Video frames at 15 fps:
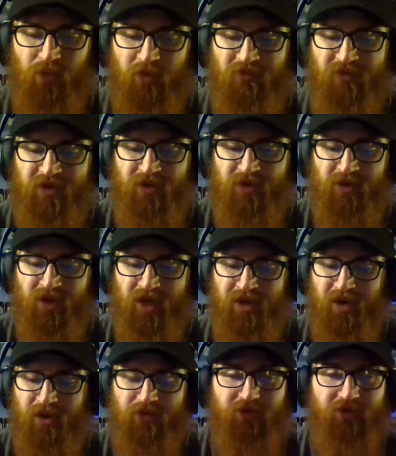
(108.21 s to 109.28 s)
reveal
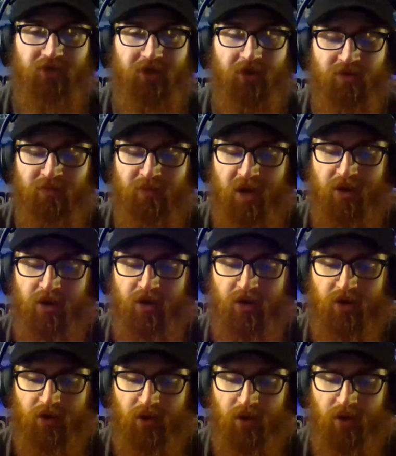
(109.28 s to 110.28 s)
another stone bearer,